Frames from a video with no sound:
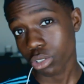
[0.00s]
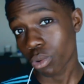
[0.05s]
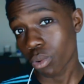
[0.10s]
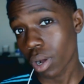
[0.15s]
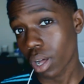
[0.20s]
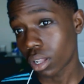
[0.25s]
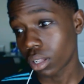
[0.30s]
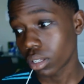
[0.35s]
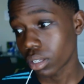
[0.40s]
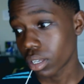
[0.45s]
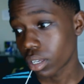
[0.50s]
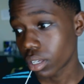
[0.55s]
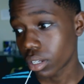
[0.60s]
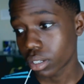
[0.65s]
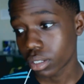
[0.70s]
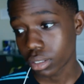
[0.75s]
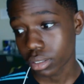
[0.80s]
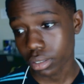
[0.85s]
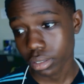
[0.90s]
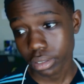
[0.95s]
well
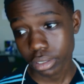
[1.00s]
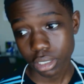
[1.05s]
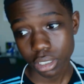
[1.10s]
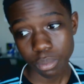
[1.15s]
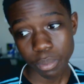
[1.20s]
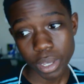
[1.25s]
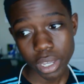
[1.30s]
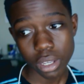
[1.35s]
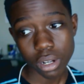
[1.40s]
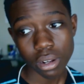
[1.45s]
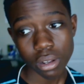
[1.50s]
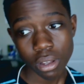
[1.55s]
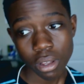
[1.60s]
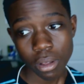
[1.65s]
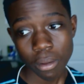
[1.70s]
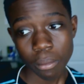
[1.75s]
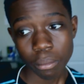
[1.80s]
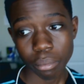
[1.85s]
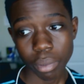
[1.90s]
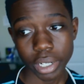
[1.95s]
in speed,
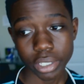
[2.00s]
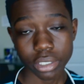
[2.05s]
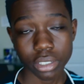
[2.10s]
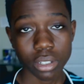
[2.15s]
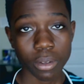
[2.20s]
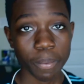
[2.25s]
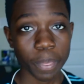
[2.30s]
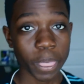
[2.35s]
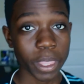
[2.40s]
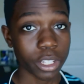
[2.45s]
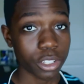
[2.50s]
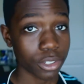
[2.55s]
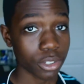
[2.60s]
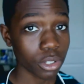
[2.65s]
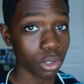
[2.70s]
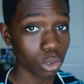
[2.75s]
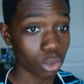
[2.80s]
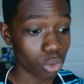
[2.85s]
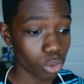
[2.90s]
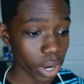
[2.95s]
but it's
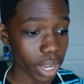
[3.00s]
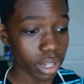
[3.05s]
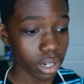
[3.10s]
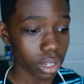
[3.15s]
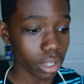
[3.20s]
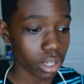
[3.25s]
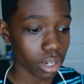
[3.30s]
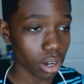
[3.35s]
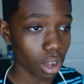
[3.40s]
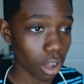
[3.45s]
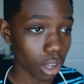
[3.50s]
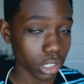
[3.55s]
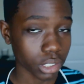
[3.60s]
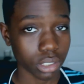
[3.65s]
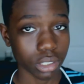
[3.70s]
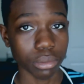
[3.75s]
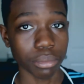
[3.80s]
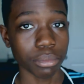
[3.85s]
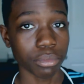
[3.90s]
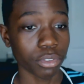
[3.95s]
still great and
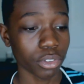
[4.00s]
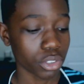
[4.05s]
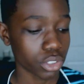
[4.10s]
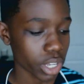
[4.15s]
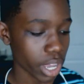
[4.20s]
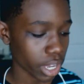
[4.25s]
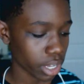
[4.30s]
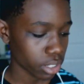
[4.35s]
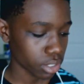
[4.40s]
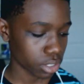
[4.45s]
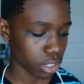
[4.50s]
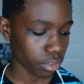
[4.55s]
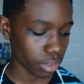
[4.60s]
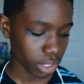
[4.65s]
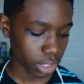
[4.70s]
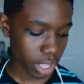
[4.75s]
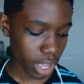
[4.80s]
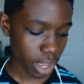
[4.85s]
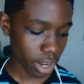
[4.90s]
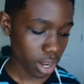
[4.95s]
awesome for tech and stuff
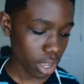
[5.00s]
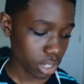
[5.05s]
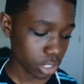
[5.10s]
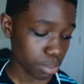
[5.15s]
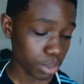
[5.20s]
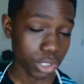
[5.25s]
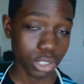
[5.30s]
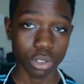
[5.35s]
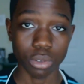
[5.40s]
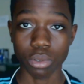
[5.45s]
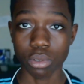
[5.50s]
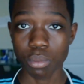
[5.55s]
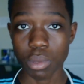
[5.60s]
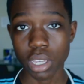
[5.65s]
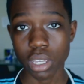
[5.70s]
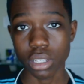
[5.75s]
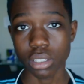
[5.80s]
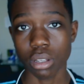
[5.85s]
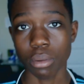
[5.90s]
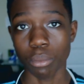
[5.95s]
like that, especially with
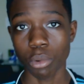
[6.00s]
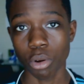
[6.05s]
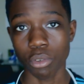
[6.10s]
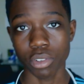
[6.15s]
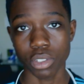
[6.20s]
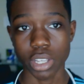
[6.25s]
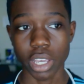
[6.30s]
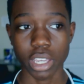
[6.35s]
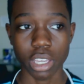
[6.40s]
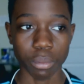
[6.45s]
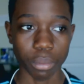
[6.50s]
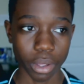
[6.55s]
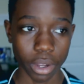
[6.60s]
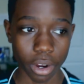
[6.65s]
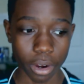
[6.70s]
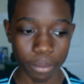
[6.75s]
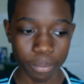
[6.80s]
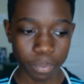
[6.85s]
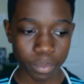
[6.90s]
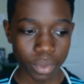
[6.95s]
me because I'm more of a techie
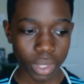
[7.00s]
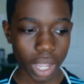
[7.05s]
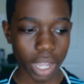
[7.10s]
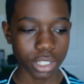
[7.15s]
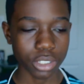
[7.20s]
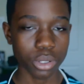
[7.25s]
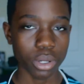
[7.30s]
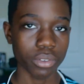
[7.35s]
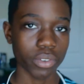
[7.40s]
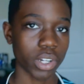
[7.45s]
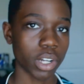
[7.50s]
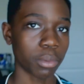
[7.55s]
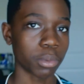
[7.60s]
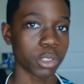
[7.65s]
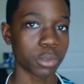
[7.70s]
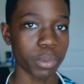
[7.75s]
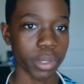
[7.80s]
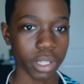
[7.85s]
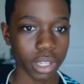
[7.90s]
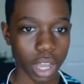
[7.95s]
player. I do have a
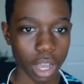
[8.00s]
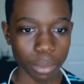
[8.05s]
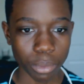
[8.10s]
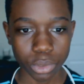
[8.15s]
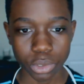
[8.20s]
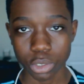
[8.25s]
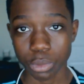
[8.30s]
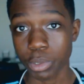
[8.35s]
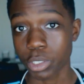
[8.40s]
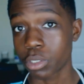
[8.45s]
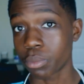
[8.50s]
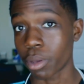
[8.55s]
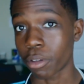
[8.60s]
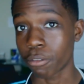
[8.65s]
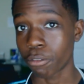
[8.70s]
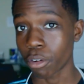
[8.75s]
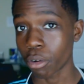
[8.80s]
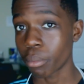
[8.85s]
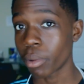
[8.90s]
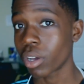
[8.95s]
couple speed combos, especially my
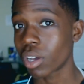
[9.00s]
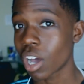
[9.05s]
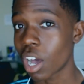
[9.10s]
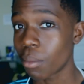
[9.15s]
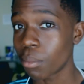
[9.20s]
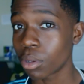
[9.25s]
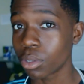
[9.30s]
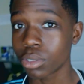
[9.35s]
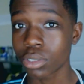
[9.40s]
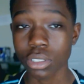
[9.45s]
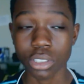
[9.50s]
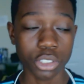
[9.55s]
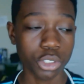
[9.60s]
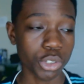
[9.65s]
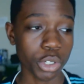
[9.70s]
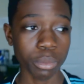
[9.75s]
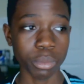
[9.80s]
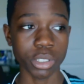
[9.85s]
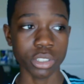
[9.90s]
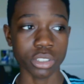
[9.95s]
front mount combos,
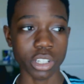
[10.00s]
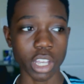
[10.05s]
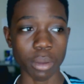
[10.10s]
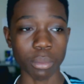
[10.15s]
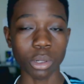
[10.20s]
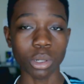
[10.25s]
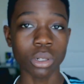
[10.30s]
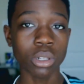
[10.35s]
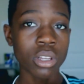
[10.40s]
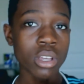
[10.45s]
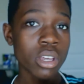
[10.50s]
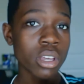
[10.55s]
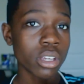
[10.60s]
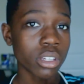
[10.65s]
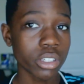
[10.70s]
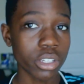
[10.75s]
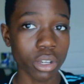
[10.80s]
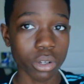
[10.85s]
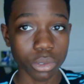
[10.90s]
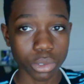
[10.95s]
extremely stable,
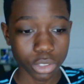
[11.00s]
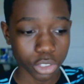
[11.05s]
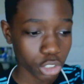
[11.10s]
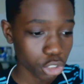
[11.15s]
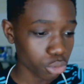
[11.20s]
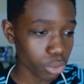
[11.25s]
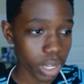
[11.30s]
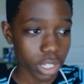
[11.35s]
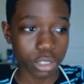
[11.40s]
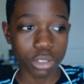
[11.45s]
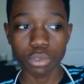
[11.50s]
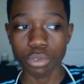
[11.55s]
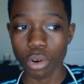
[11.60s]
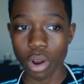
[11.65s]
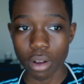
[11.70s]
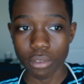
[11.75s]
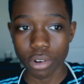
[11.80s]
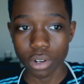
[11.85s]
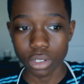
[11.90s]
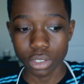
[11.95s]
go shreds
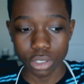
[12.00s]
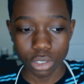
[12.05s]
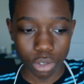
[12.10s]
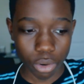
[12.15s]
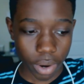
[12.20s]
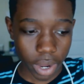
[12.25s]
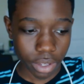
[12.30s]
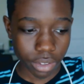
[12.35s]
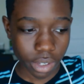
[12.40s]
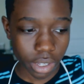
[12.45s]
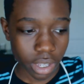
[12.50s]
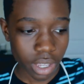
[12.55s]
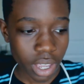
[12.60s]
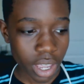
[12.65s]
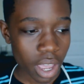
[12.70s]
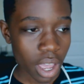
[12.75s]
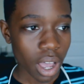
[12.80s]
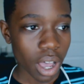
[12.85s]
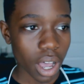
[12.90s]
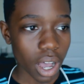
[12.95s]
forever, it's crazy.
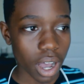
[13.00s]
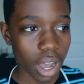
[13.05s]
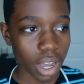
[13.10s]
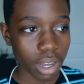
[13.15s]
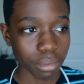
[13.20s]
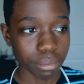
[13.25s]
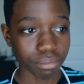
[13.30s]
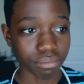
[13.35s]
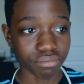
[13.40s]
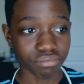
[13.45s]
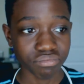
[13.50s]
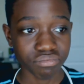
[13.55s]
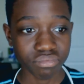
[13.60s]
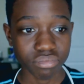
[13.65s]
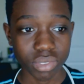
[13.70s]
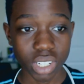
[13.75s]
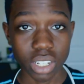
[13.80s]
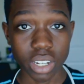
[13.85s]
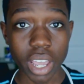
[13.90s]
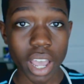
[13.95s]

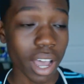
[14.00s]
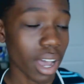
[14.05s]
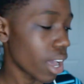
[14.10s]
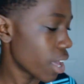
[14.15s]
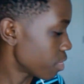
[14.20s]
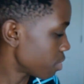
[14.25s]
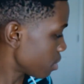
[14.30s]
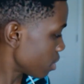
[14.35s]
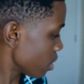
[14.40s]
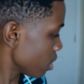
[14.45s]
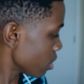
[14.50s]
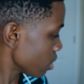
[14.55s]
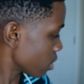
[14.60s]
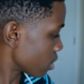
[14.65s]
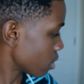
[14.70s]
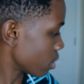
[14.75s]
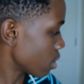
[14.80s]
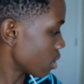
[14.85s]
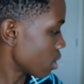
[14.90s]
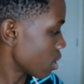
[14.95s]
Yeah, I think